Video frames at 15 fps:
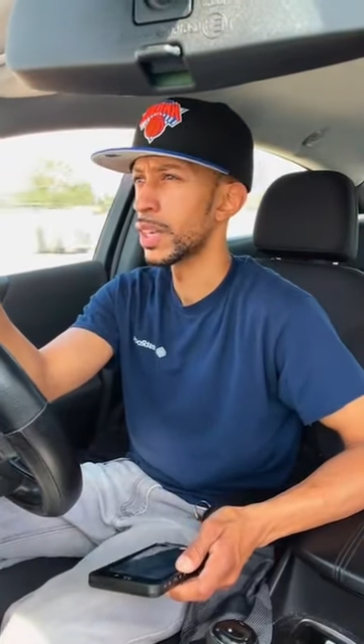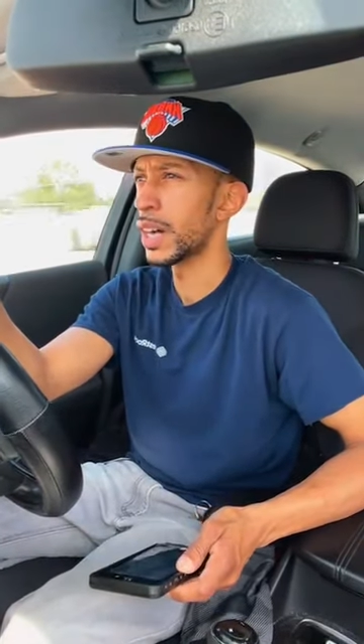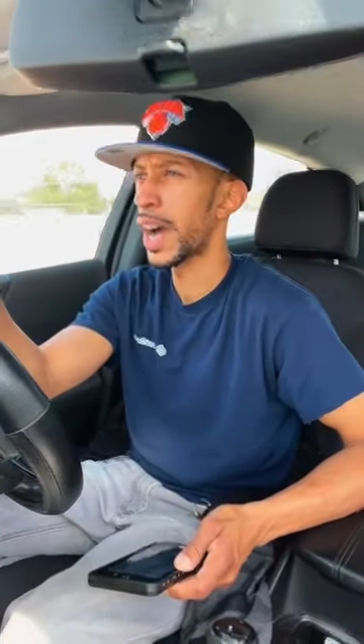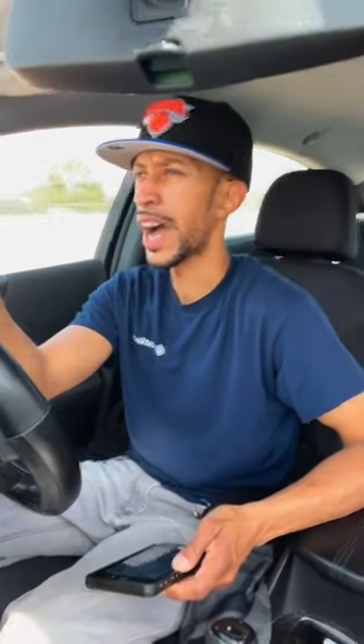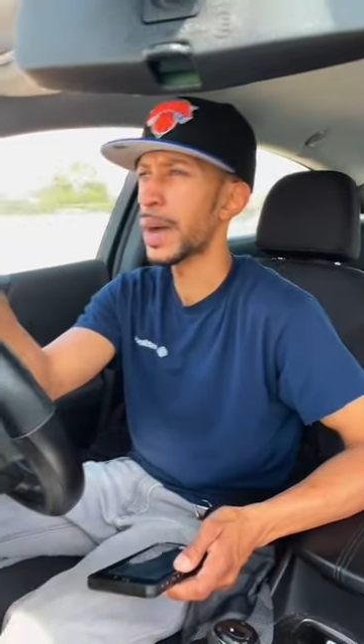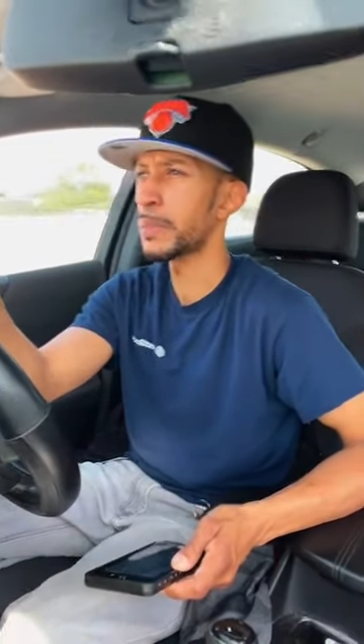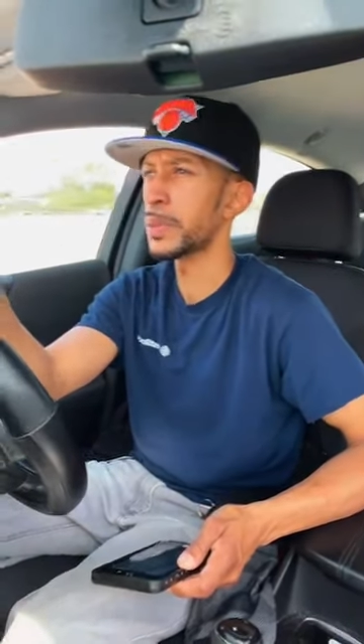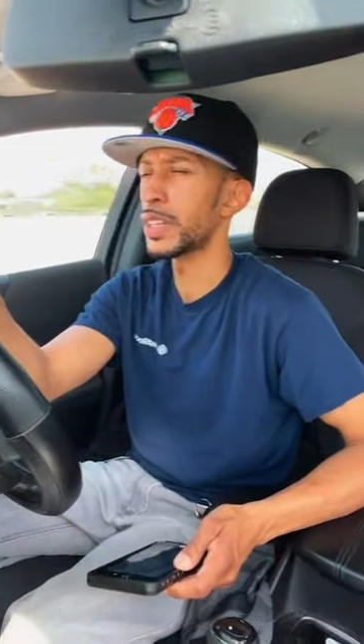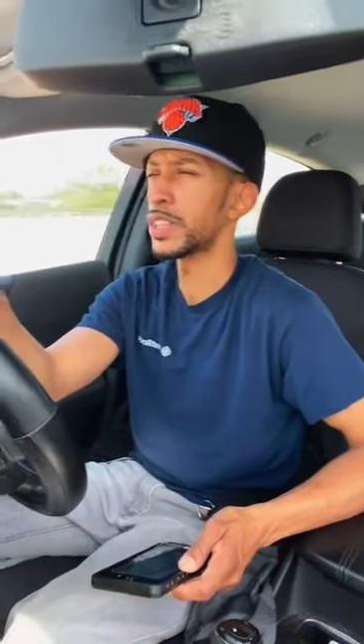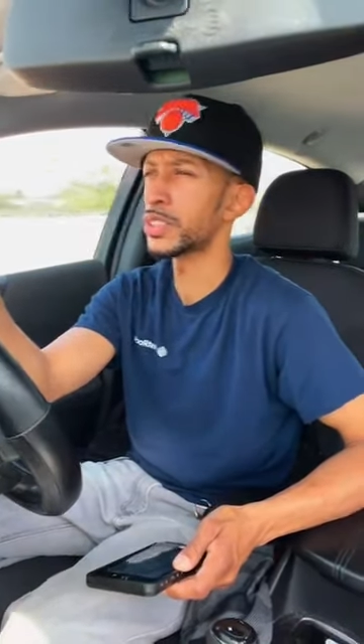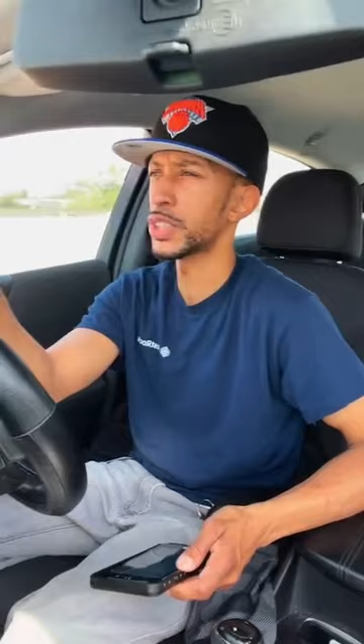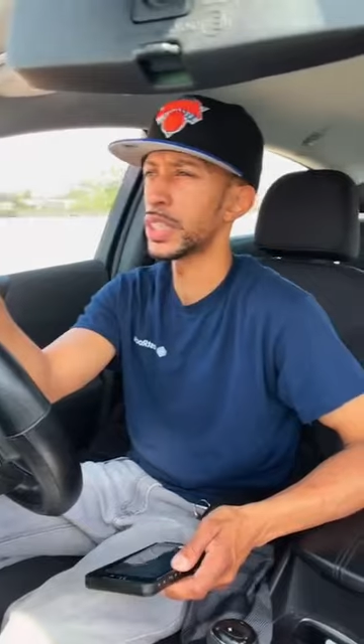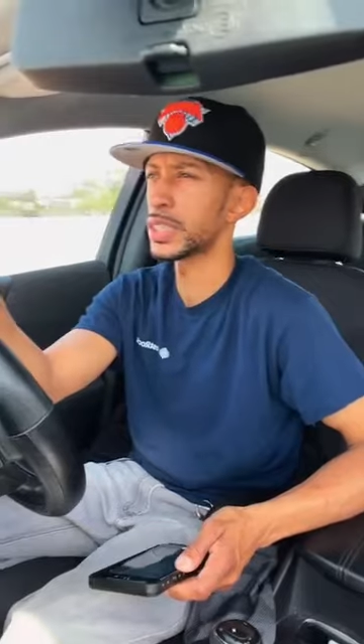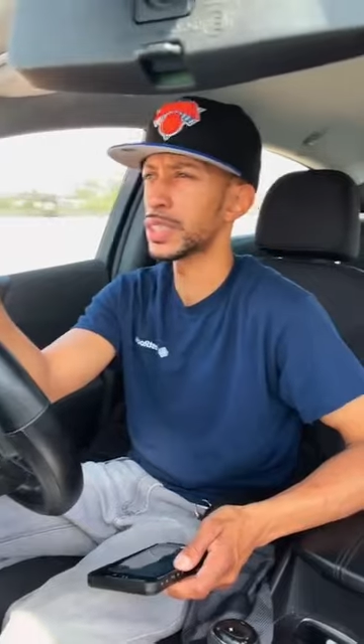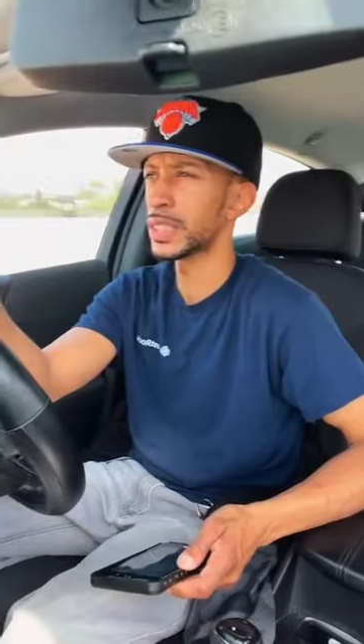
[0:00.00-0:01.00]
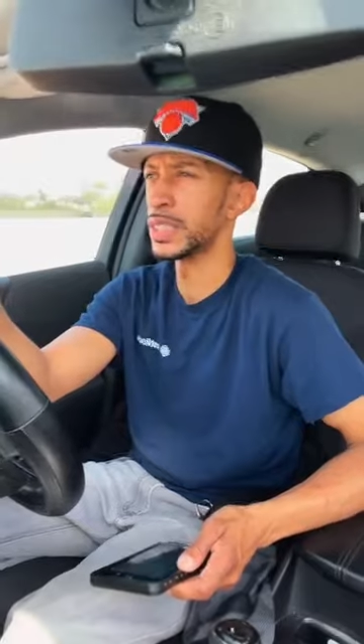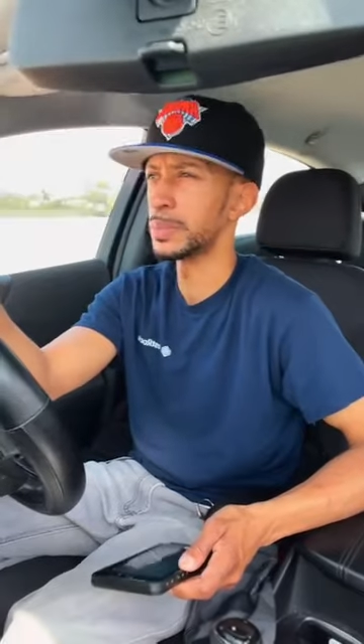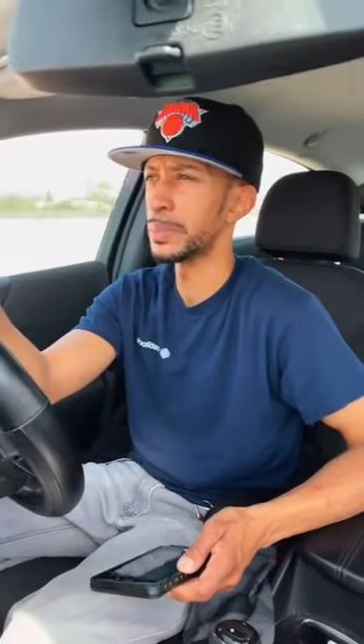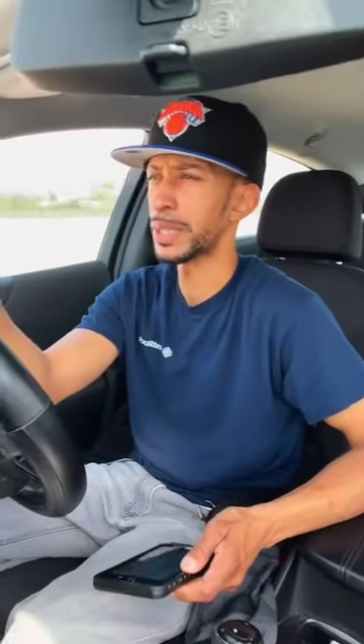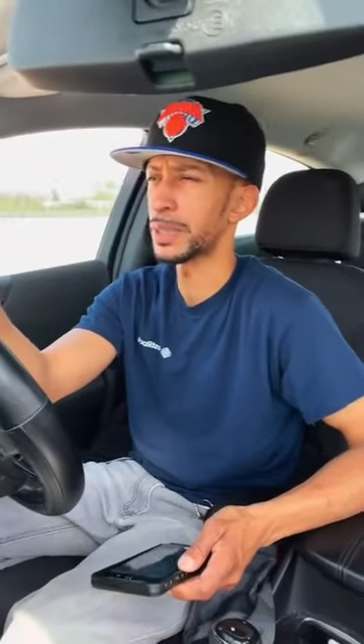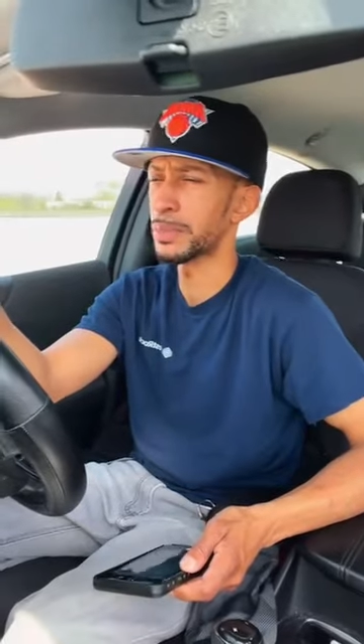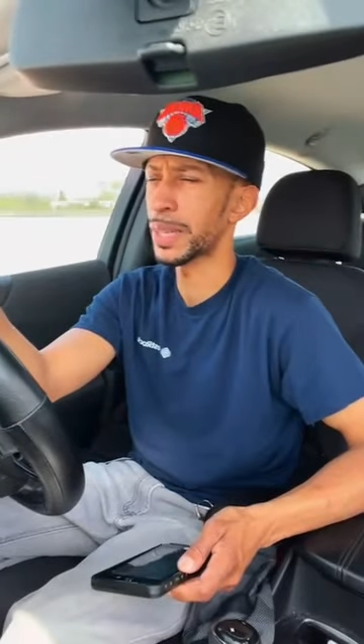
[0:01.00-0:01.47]
The IP address
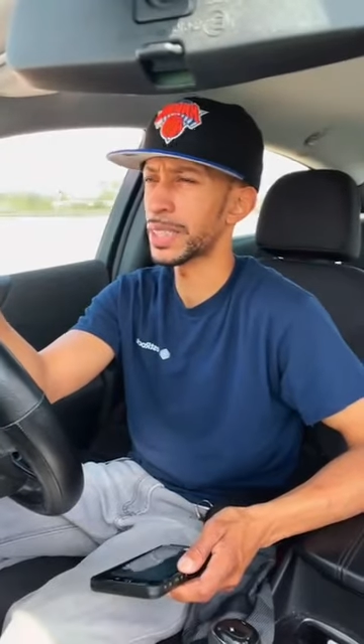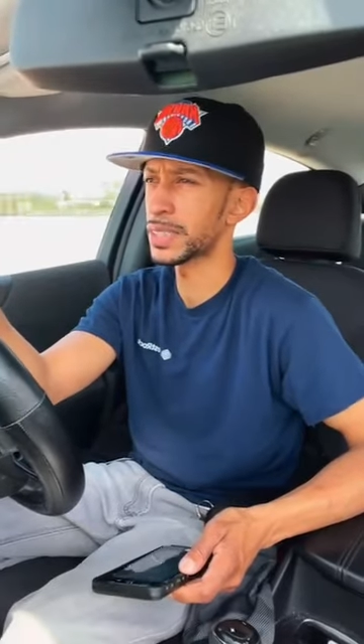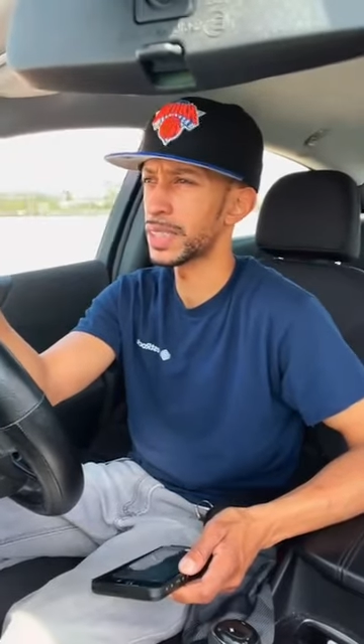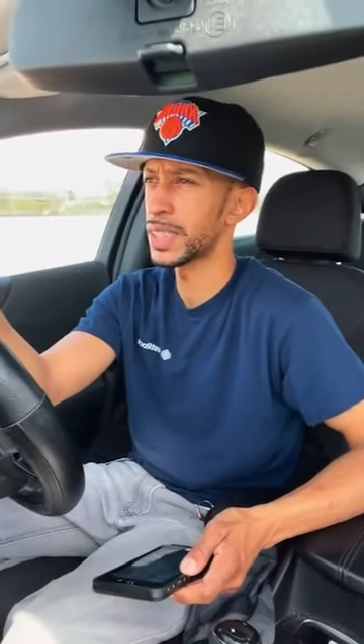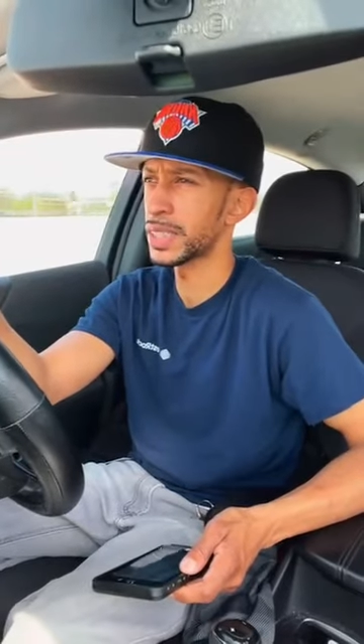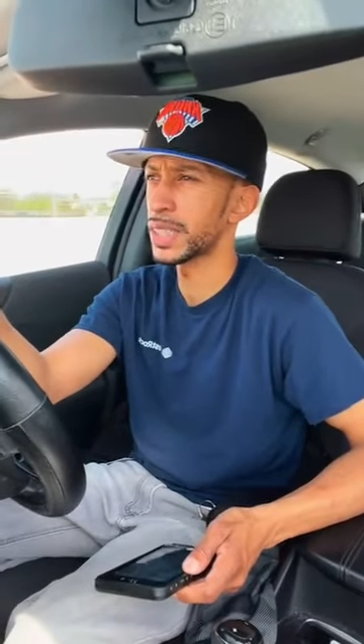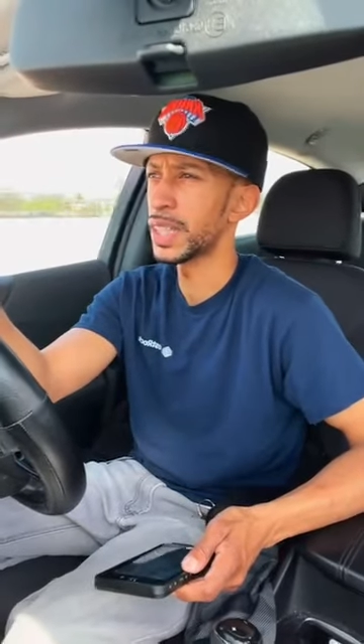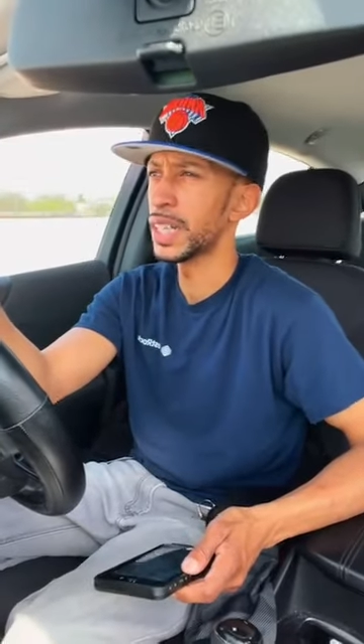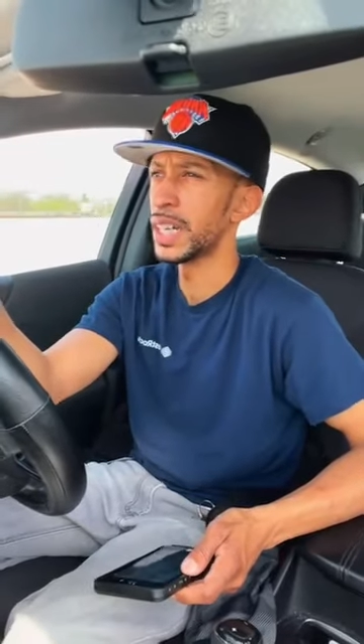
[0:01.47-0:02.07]
is basically